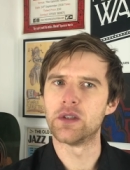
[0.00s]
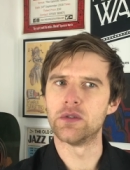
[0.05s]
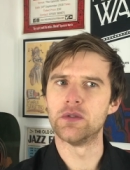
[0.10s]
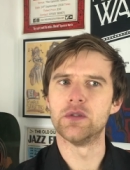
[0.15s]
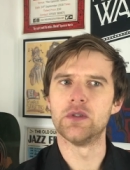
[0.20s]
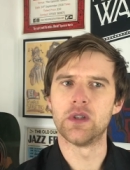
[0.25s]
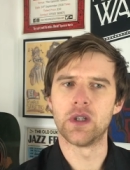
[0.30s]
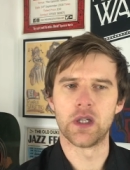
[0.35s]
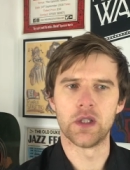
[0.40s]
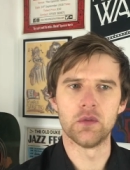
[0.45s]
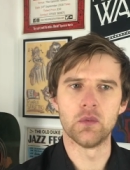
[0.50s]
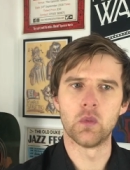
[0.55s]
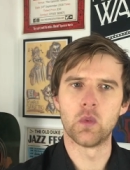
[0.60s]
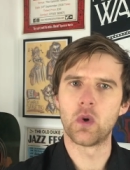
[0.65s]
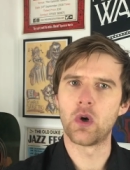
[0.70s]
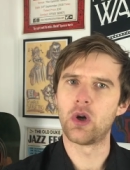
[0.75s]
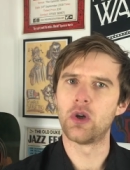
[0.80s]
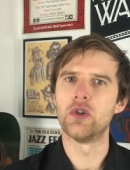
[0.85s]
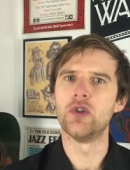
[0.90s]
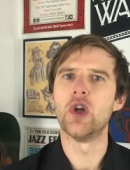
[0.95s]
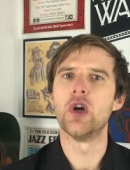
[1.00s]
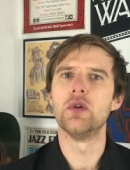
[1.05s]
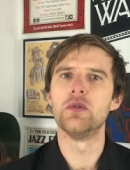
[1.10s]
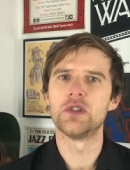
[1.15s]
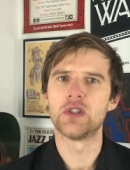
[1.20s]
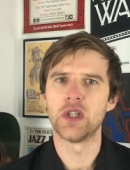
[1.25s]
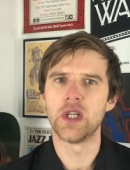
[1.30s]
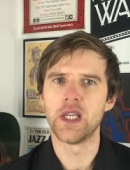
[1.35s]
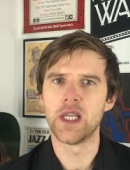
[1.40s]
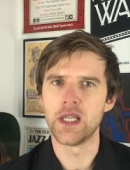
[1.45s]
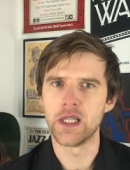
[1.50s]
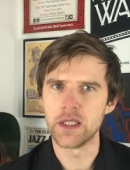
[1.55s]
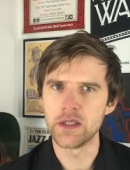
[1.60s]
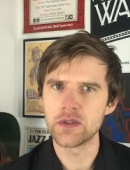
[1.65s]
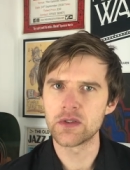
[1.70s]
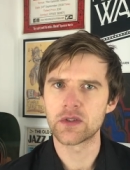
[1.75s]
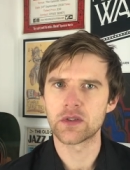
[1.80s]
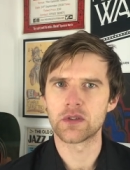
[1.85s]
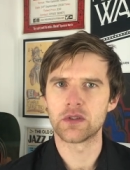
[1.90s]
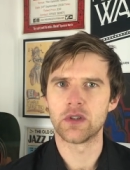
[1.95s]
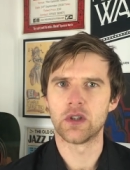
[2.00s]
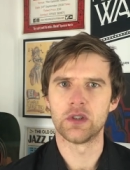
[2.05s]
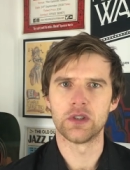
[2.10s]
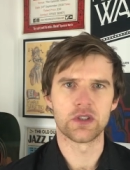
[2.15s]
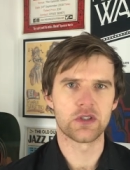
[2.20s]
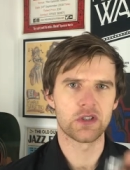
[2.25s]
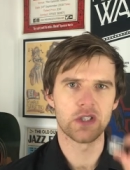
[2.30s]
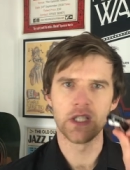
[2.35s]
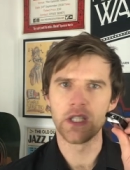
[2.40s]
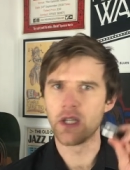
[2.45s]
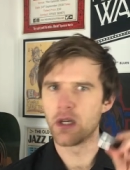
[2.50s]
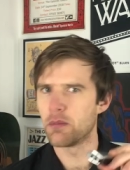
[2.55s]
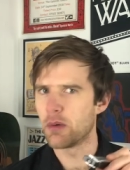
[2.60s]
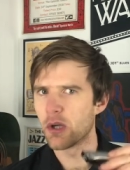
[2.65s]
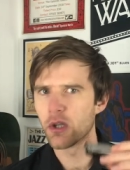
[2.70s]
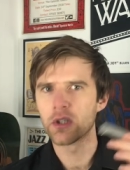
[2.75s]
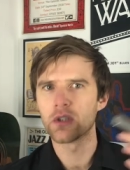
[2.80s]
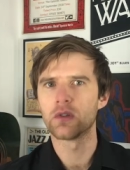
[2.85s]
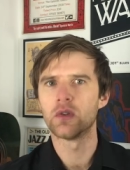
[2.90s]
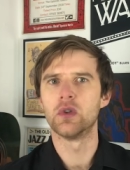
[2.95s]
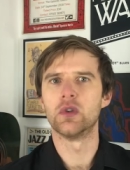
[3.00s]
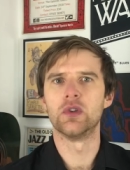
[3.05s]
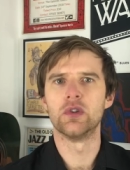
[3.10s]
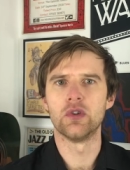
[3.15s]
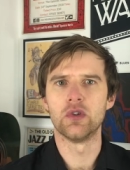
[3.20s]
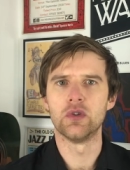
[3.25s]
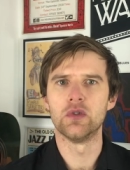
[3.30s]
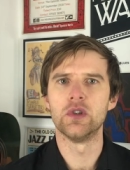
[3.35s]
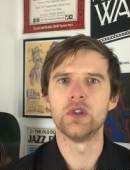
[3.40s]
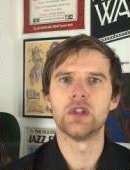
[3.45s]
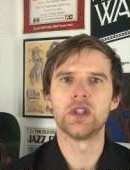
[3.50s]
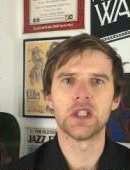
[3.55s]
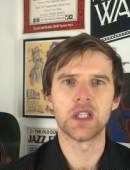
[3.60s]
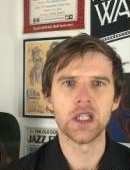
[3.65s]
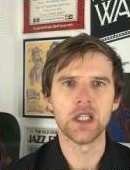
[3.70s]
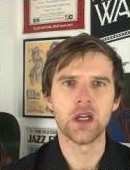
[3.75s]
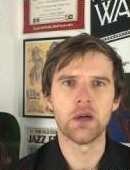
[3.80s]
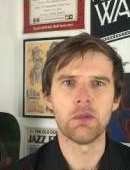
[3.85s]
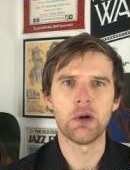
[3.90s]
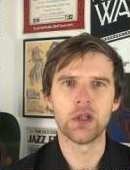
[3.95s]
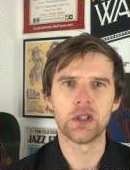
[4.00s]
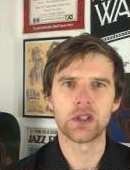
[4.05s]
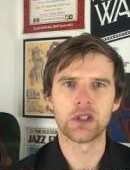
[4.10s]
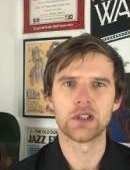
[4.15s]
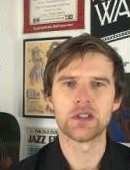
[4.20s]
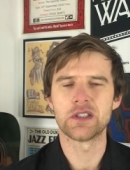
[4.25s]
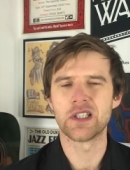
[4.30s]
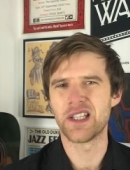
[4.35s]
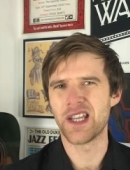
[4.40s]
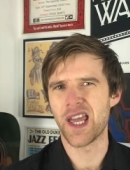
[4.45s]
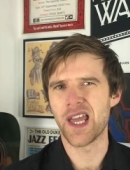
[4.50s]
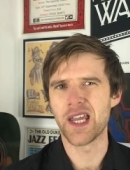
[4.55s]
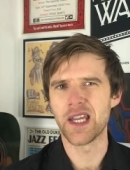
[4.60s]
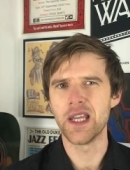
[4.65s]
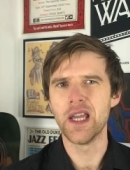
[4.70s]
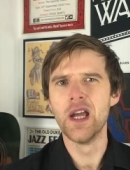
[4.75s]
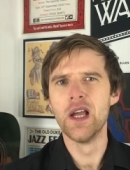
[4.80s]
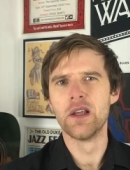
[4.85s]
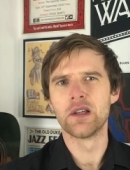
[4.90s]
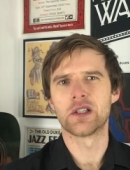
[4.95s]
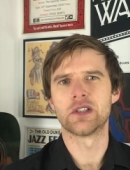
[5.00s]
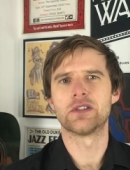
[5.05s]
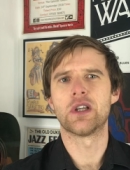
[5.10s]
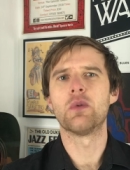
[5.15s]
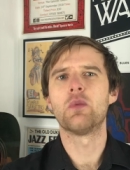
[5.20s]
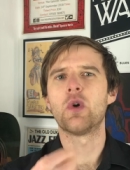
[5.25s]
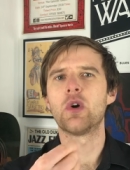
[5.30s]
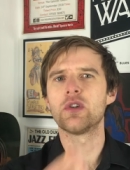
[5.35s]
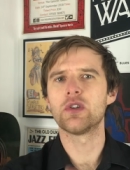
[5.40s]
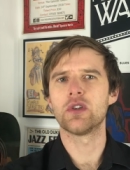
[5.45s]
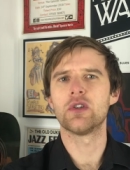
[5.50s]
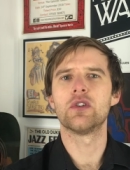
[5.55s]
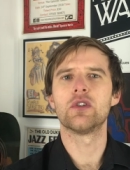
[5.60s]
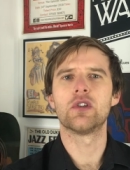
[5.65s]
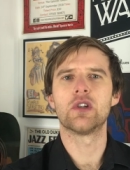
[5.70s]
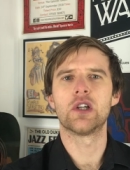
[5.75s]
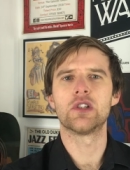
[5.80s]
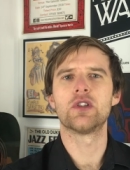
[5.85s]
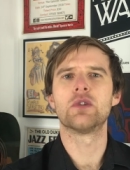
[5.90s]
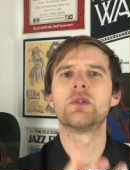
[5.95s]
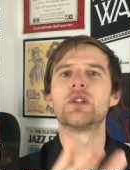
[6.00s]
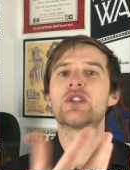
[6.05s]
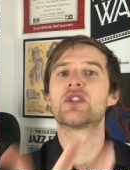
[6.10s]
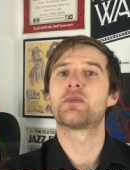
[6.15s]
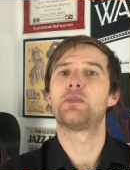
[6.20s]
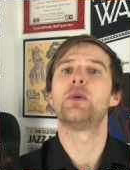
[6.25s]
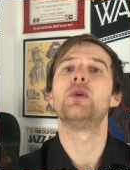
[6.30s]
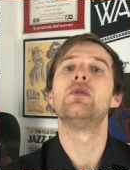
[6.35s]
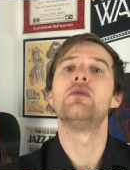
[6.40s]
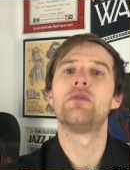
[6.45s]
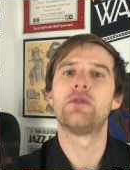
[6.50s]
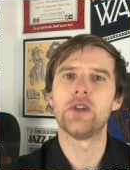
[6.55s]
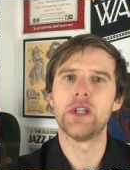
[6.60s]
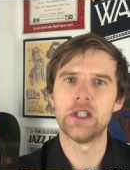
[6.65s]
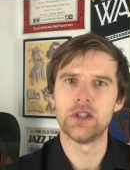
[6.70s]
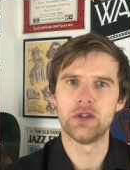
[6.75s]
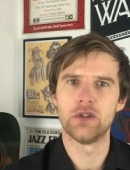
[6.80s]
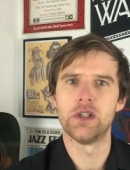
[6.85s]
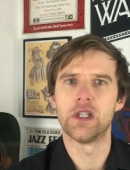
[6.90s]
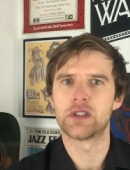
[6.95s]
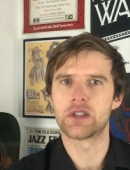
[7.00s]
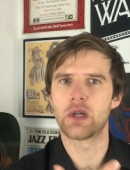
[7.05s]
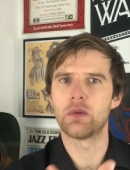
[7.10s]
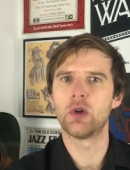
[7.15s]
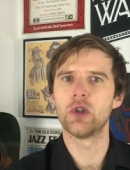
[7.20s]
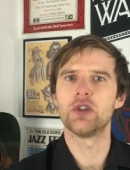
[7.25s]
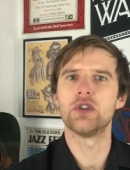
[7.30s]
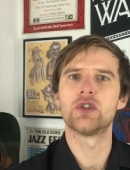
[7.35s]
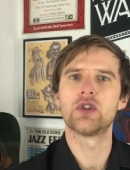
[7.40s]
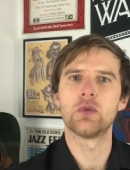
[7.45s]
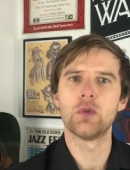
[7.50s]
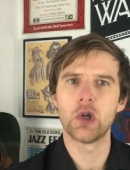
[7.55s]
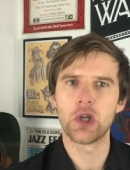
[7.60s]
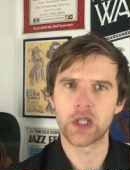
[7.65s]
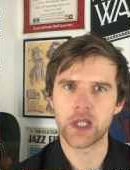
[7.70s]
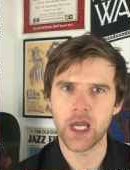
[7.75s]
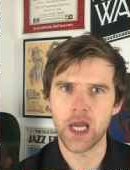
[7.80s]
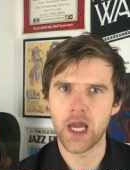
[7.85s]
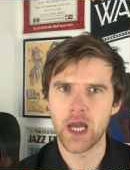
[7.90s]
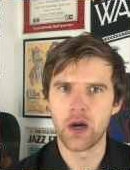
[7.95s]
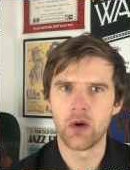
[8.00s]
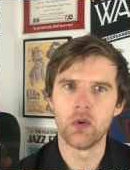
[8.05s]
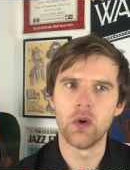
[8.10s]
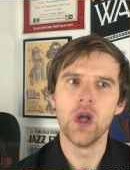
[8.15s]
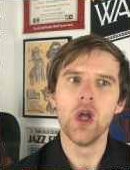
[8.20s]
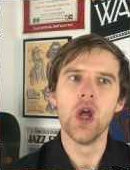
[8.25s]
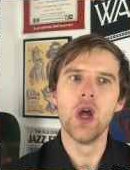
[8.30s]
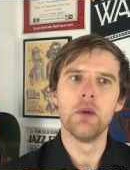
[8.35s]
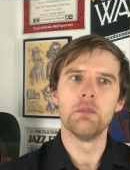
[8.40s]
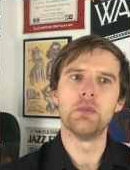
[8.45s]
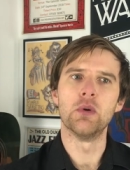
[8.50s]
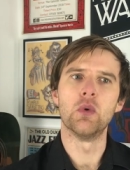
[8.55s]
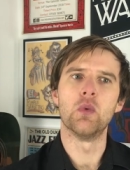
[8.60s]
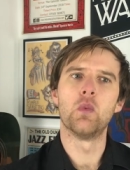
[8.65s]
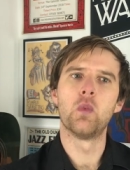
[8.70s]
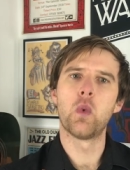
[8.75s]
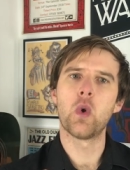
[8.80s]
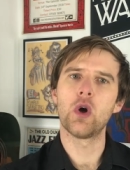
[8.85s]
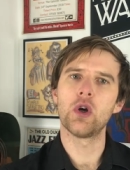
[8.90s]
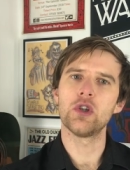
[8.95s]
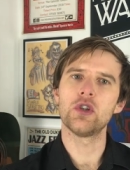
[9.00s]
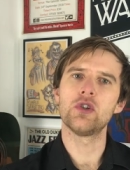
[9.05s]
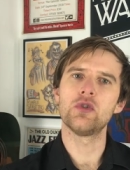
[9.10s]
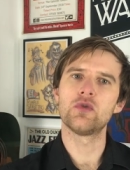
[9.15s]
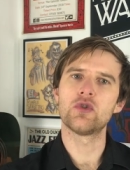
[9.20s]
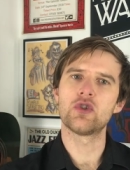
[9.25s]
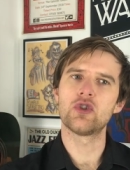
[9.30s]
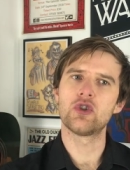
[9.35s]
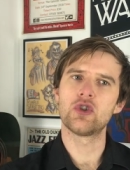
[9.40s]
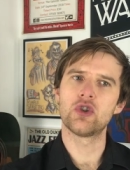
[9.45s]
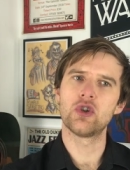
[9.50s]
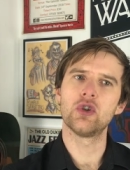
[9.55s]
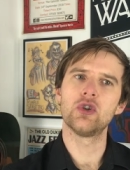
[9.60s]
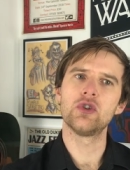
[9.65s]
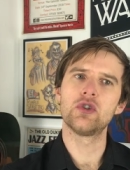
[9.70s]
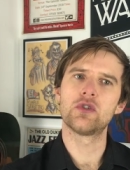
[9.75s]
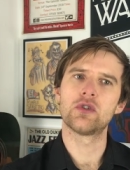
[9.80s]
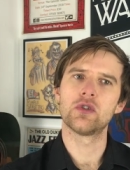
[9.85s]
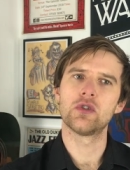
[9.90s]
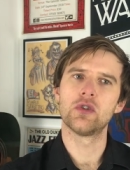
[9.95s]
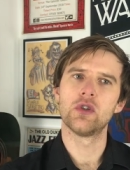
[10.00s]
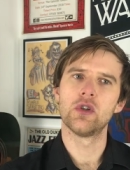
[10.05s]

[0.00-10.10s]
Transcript: and, and what note it is on a C harmonica or, or another key harmonica today because I want I don't want to spoon feed you this I want you to work it out but what you should